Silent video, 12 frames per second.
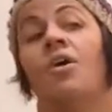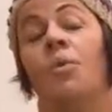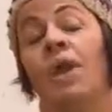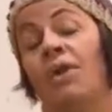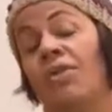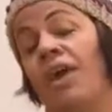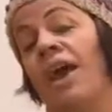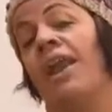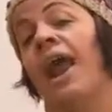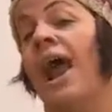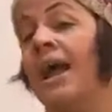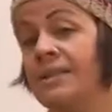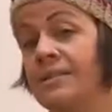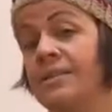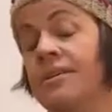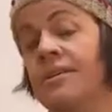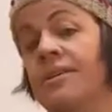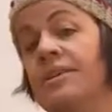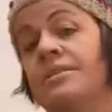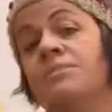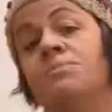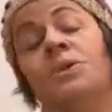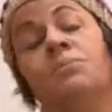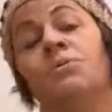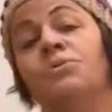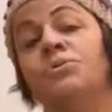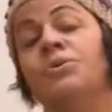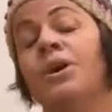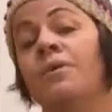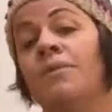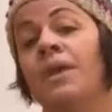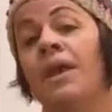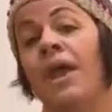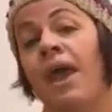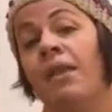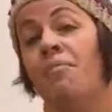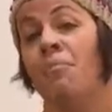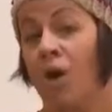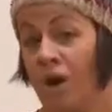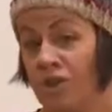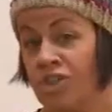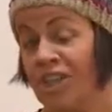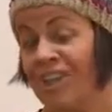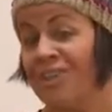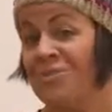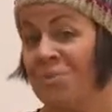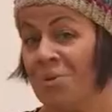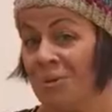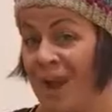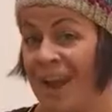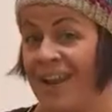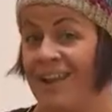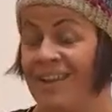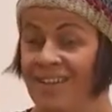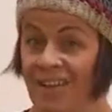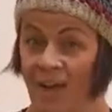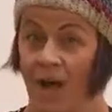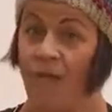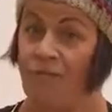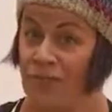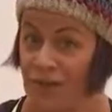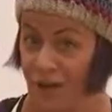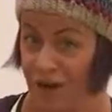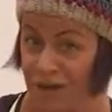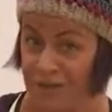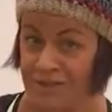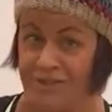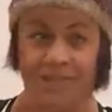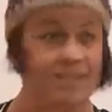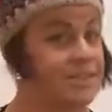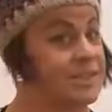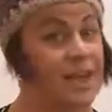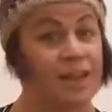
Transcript: We are then asking these people to come and march in the parade of the arts that's